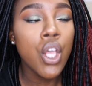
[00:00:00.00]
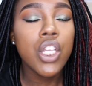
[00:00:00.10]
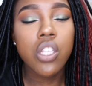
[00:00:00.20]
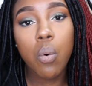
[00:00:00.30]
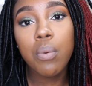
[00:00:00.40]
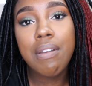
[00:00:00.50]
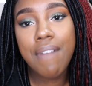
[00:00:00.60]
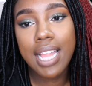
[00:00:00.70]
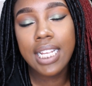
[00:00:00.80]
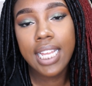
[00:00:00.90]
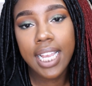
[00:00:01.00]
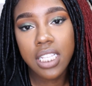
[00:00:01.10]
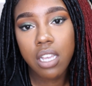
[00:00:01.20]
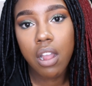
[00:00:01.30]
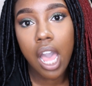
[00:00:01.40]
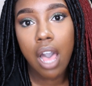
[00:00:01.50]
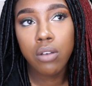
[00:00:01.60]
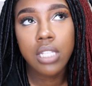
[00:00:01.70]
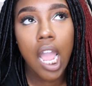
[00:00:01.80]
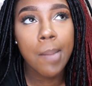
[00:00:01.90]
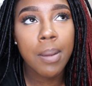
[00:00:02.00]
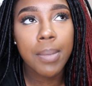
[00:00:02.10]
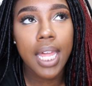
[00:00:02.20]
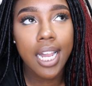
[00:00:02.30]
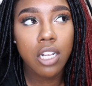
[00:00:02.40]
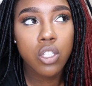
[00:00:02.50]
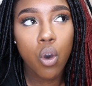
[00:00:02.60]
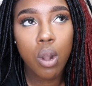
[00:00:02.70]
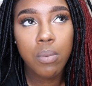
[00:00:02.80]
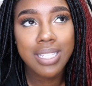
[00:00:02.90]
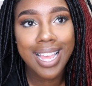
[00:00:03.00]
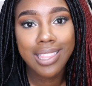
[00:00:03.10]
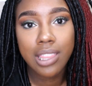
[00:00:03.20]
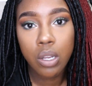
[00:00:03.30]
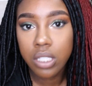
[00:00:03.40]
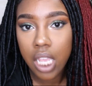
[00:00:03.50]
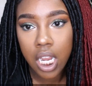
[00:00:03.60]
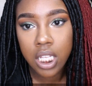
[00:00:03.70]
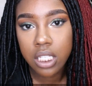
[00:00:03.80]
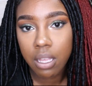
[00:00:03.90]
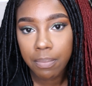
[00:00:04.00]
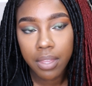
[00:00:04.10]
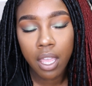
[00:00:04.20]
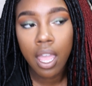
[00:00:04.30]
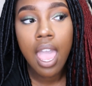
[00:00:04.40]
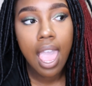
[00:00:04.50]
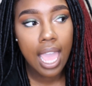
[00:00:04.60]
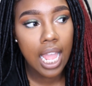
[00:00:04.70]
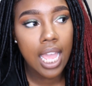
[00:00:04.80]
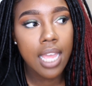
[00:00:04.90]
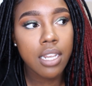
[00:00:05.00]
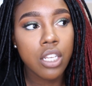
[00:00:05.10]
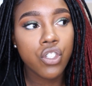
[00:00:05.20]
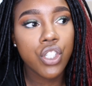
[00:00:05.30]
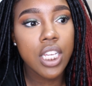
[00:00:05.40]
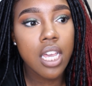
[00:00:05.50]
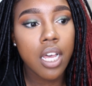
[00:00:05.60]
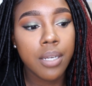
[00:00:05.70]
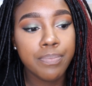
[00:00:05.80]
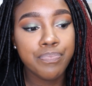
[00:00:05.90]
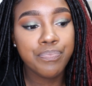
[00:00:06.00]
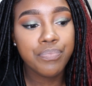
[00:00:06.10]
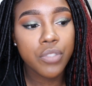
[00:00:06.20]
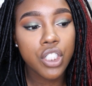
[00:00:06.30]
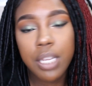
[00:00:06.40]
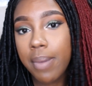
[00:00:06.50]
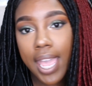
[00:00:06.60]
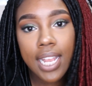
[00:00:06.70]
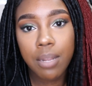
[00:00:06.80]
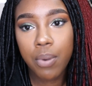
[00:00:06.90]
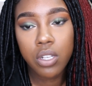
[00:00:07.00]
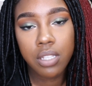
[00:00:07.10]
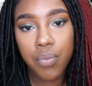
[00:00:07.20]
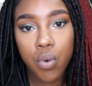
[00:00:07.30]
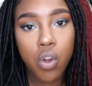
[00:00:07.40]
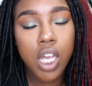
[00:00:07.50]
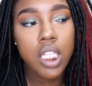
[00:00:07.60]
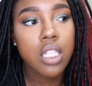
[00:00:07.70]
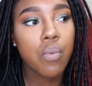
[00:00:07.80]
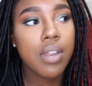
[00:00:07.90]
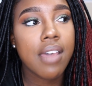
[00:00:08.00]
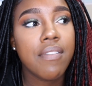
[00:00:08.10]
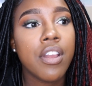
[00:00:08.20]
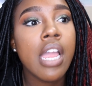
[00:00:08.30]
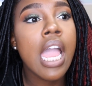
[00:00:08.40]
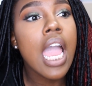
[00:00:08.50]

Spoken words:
So when we finally did get to her house, I remember like our total was like 13 and something, and she paid the person for us and whatever.